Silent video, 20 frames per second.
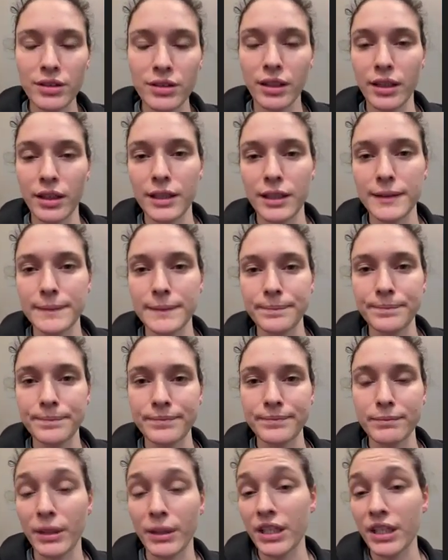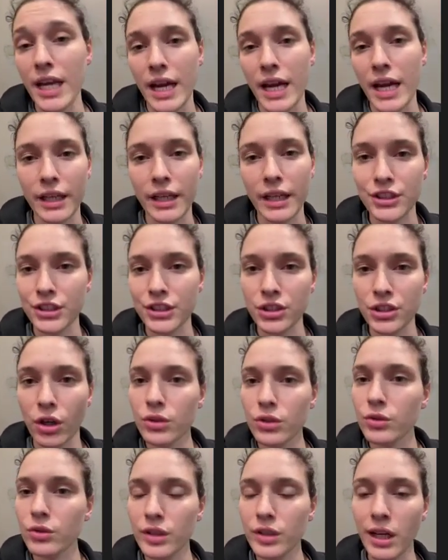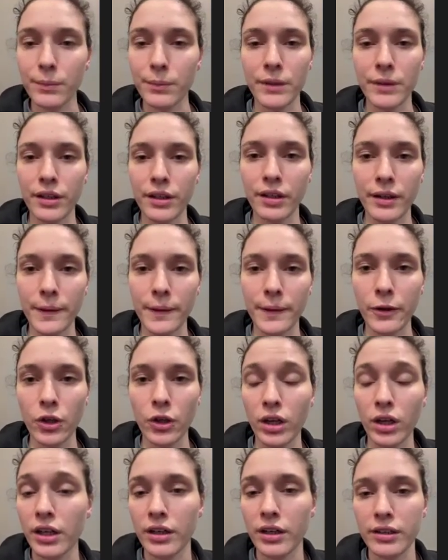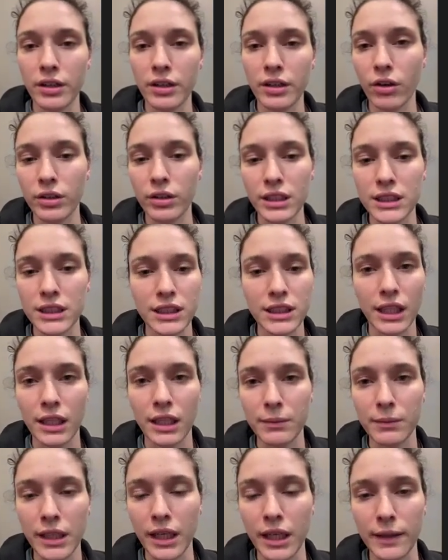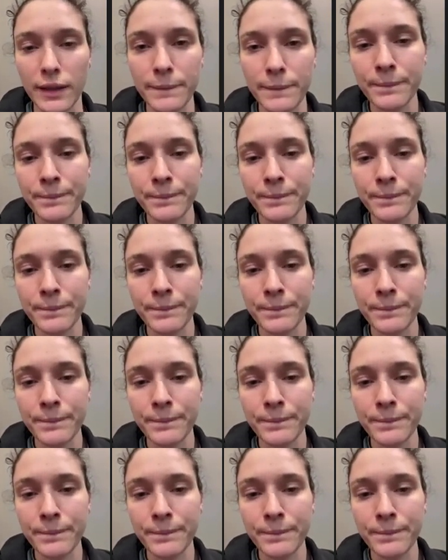But yeah, I just talked to them on the same day.